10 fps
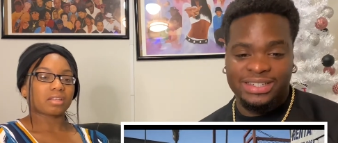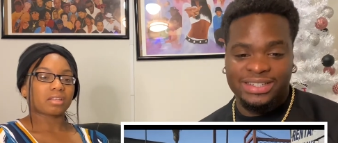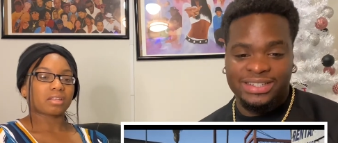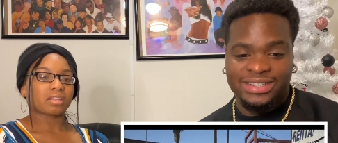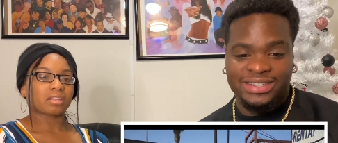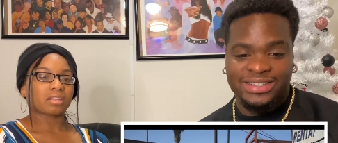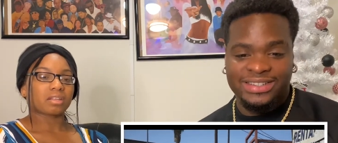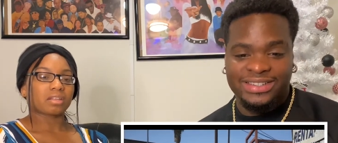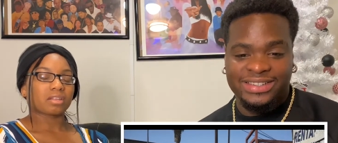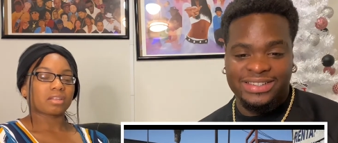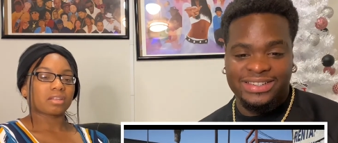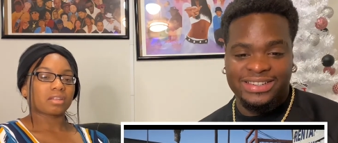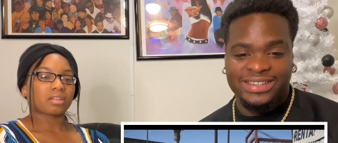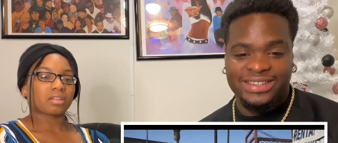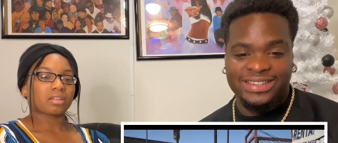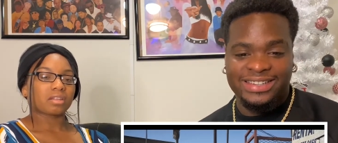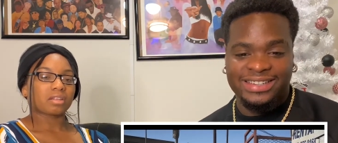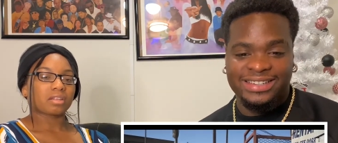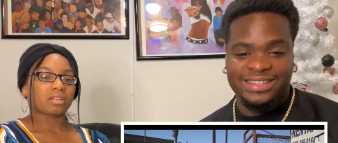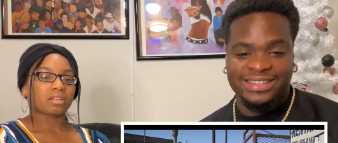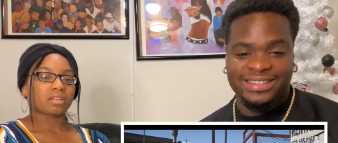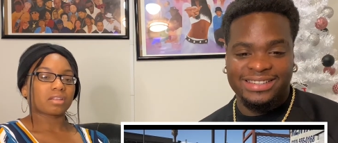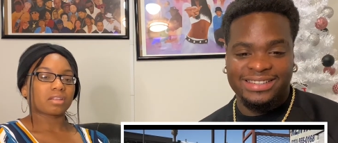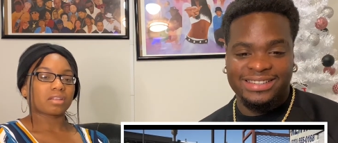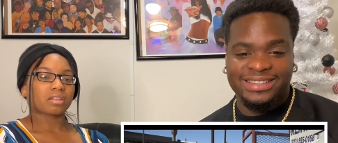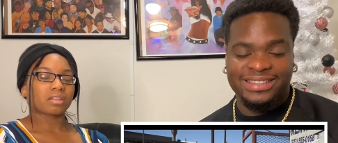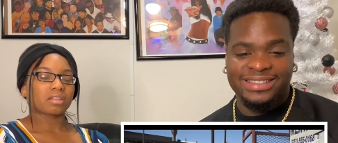Nobody speaks.